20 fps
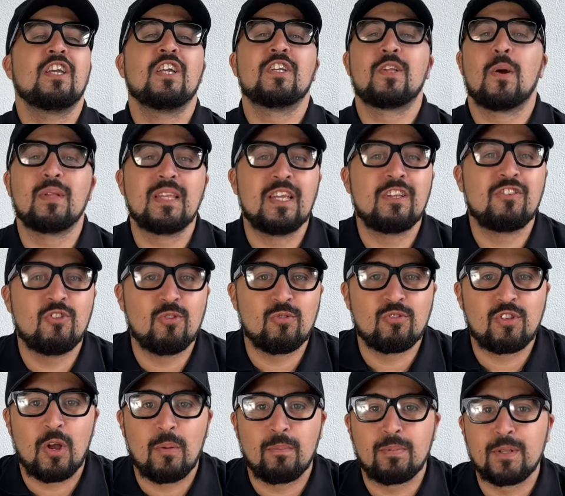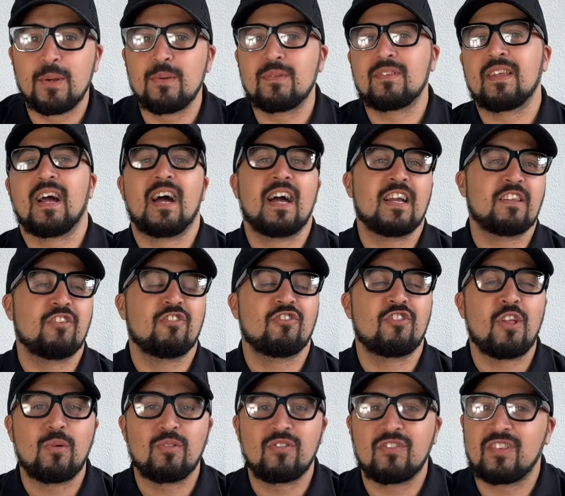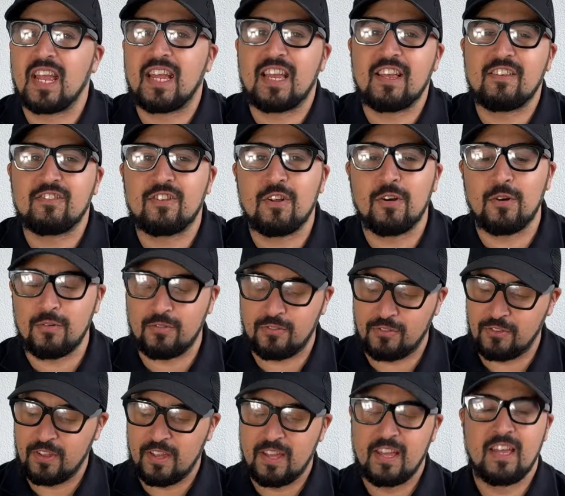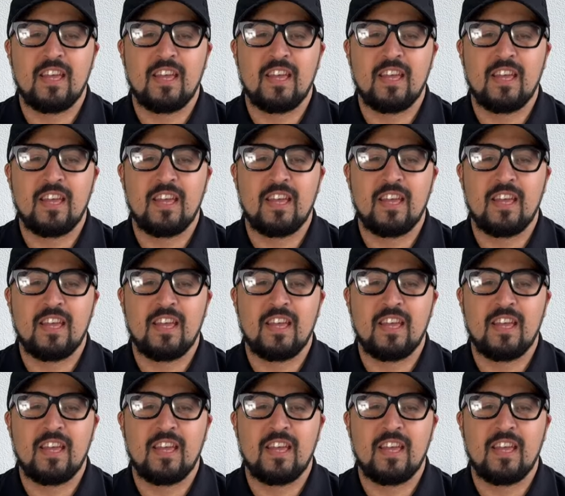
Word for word: You don't need to use no Blu Tack. There's no sticky stuff.